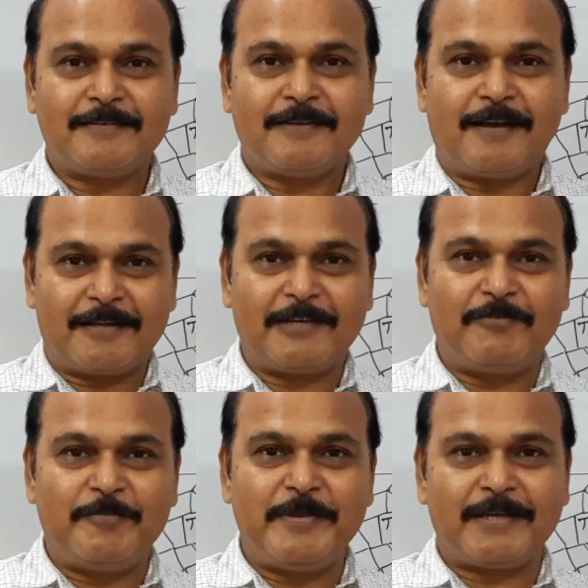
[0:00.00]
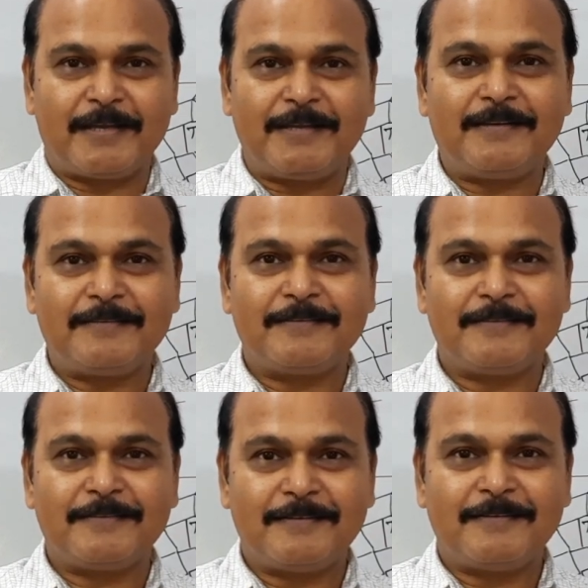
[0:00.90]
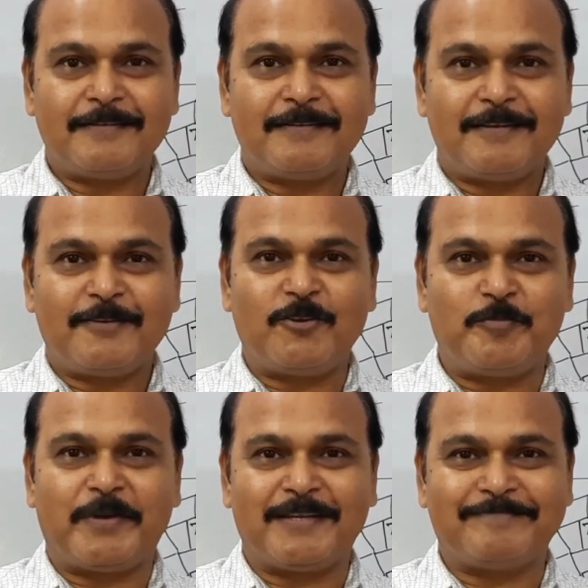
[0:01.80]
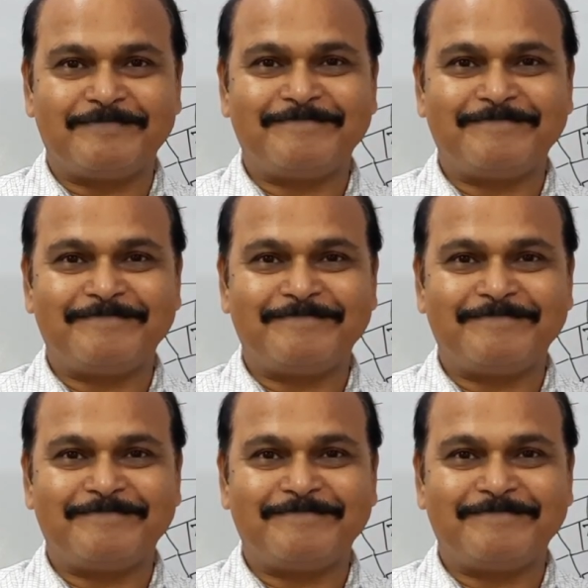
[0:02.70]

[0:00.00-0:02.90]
Until we meet again, goodbye.